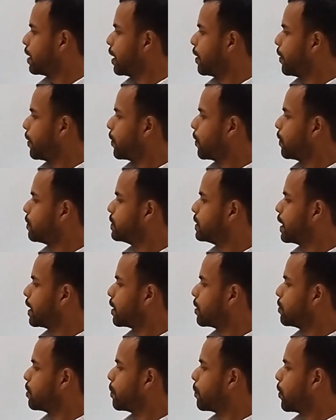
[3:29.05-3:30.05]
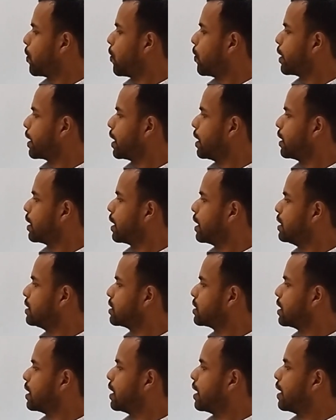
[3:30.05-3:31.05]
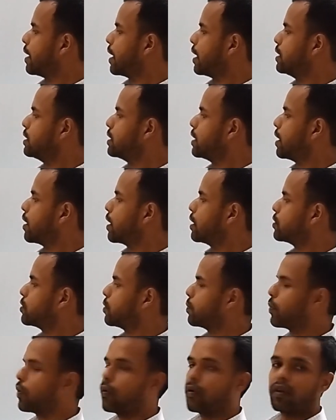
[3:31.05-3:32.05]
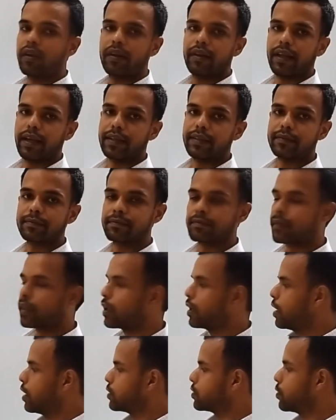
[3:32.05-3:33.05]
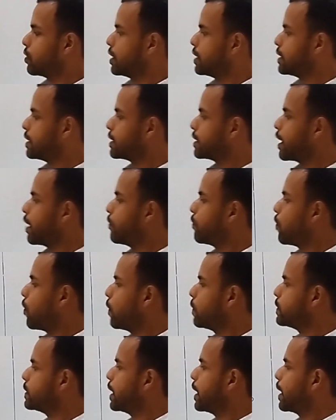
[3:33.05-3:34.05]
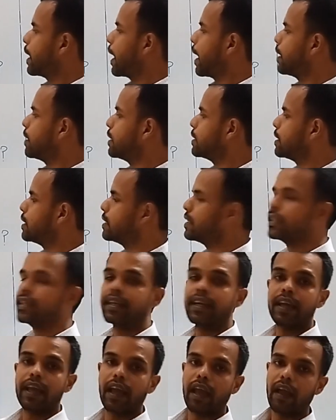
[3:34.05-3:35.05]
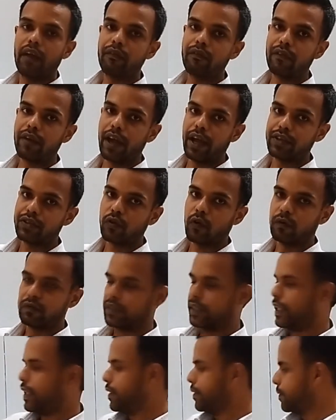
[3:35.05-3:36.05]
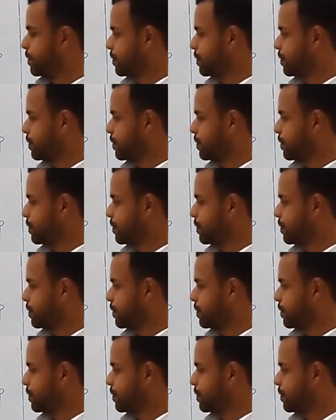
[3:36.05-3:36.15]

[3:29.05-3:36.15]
Derivative of z to the power 10 is 10z raised to power 9. So this is f of z and this is f dash of z.